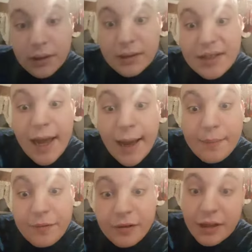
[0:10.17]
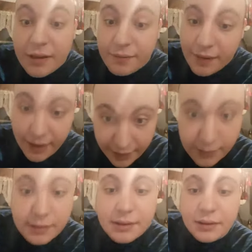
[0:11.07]
Dab for the
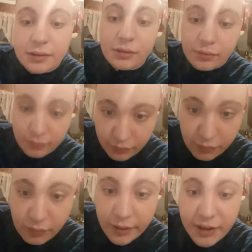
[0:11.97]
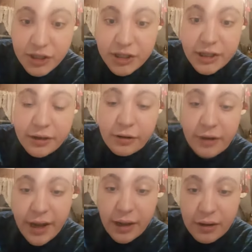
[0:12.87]
fans. Reaching in her
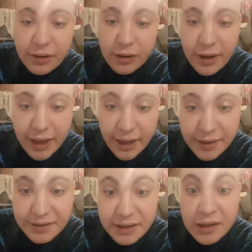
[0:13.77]
hands.